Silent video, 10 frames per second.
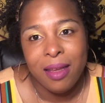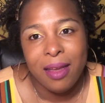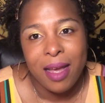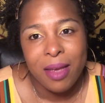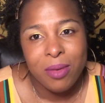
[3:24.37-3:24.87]

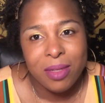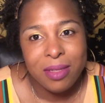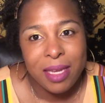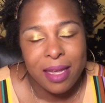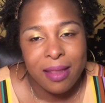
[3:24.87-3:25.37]
I will
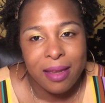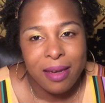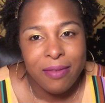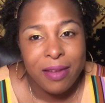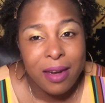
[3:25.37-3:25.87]
say that
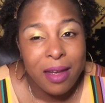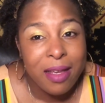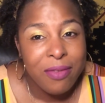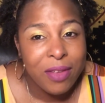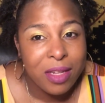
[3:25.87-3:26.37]
even
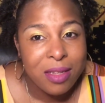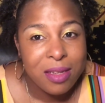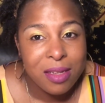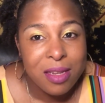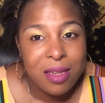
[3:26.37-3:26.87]
I felt
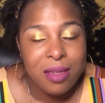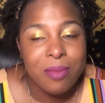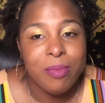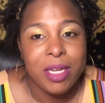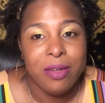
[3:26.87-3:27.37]
a little
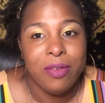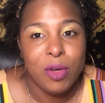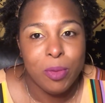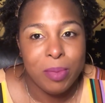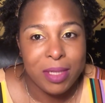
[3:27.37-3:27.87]
bit of
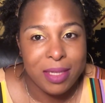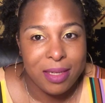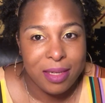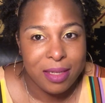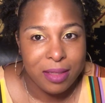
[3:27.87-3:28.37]

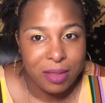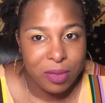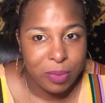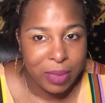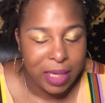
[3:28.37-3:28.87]
hopelessness
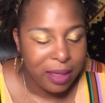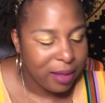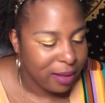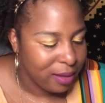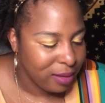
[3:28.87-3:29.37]
this
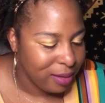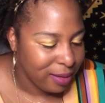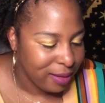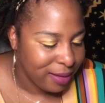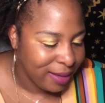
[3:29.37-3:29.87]
week,
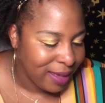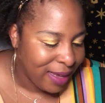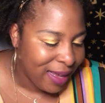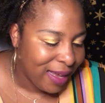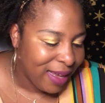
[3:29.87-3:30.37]

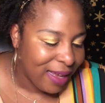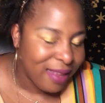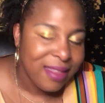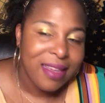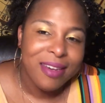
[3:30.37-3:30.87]

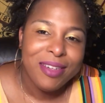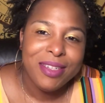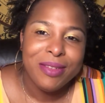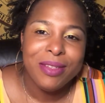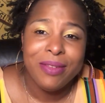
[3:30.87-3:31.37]
and the
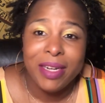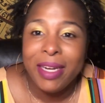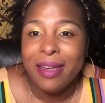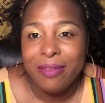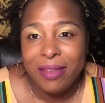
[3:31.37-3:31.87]
energy was very
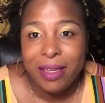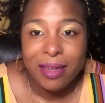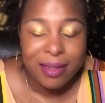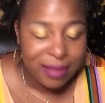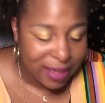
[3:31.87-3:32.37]
heavy and
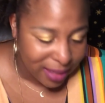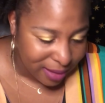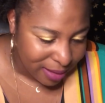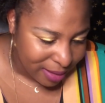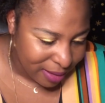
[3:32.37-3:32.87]

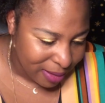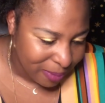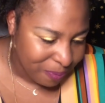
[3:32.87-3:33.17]
intense.